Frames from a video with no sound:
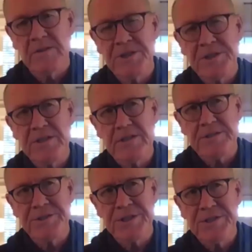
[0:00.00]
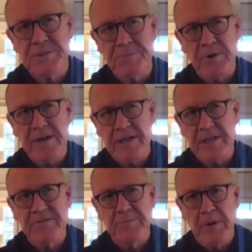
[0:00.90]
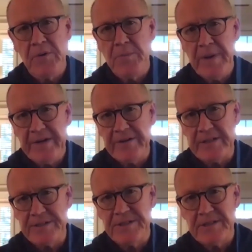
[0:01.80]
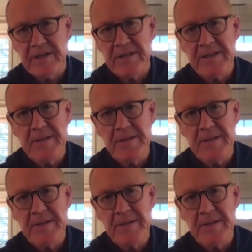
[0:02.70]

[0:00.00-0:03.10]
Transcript: she's the product of both parents. They